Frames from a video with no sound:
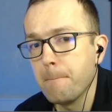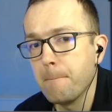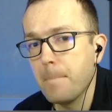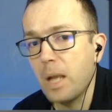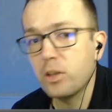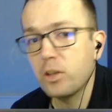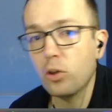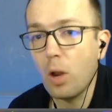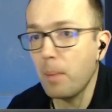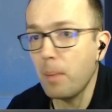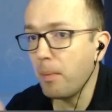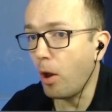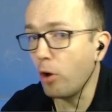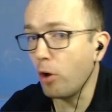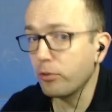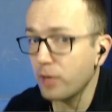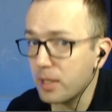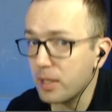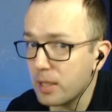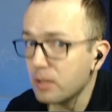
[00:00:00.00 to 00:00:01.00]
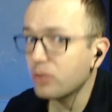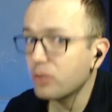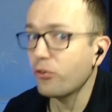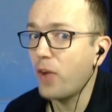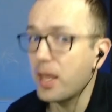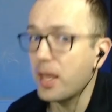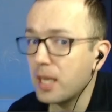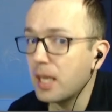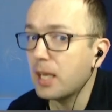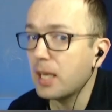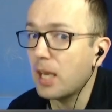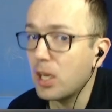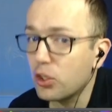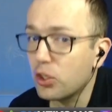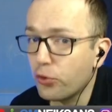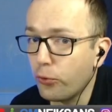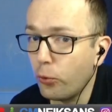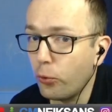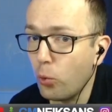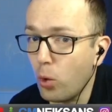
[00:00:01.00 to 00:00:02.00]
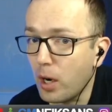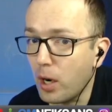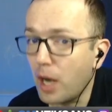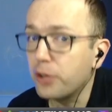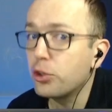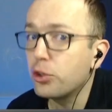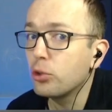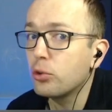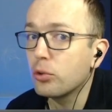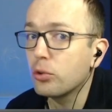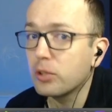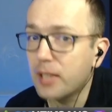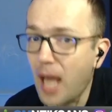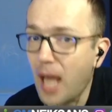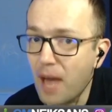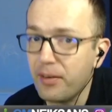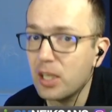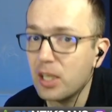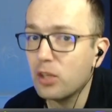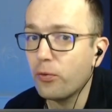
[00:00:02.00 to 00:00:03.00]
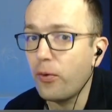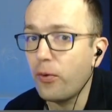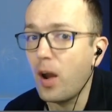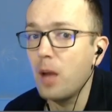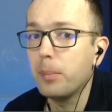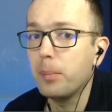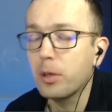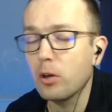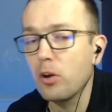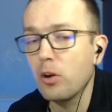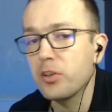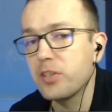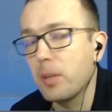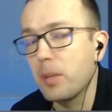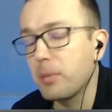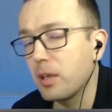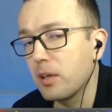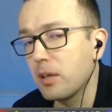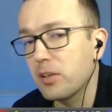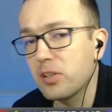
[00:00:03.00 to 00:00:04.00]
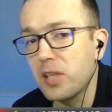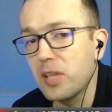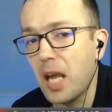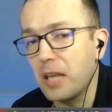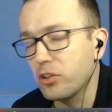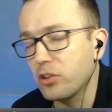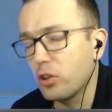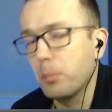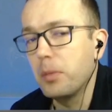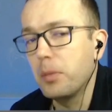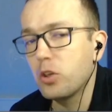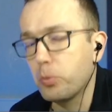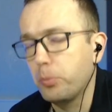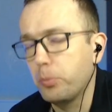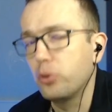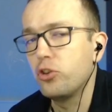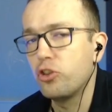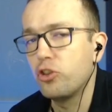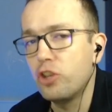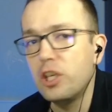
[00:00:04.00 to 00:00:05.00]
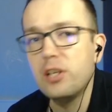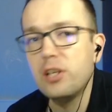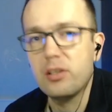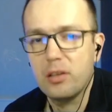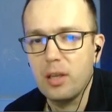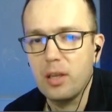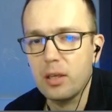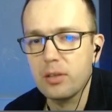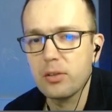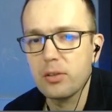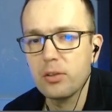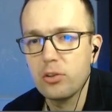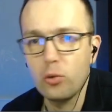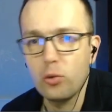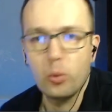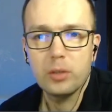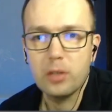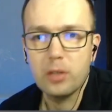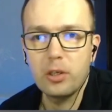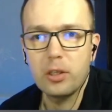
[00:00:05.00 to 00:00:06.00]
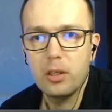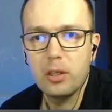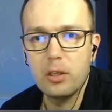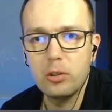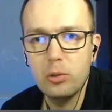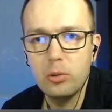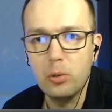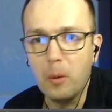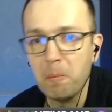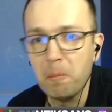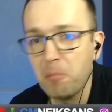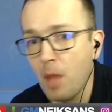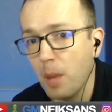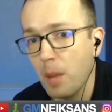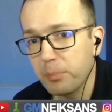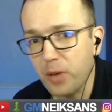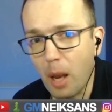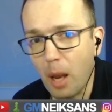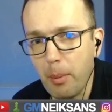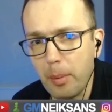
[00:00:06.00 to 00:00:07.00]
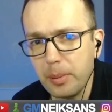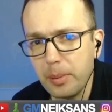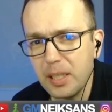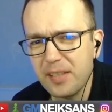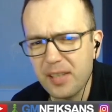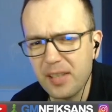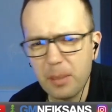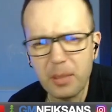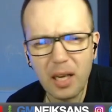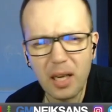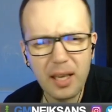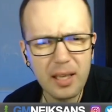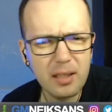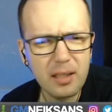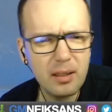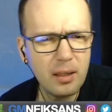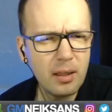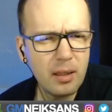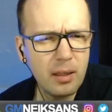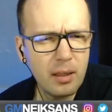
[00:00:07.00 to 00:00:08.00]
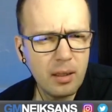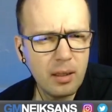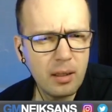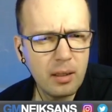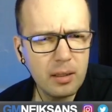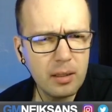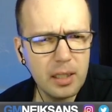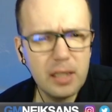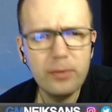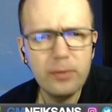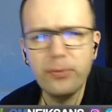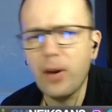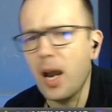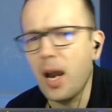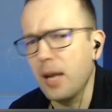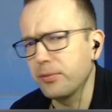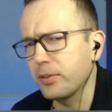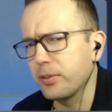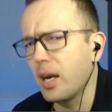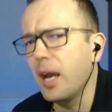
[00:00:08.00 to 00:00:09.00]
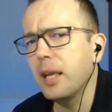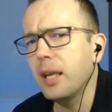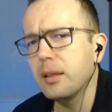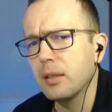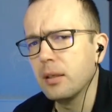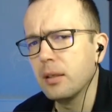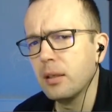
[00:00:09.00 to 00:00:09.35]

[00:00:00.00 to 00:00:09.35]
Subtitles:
So I'm already threatening h4, and you don't have h5 because I'm gonna snatch the bishop on g6. So what are you gonna do? Probably something like e5, right?